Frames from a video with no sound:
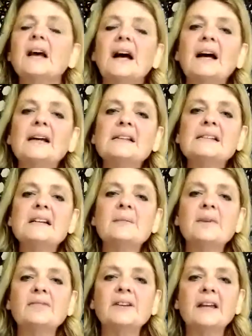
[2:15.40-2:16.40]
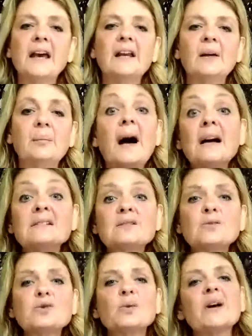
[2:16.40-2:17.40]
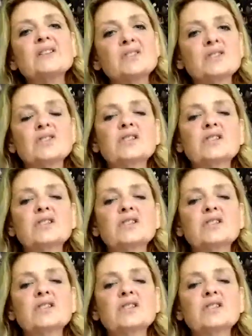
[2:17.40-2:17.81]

And if you kind of pass those questions,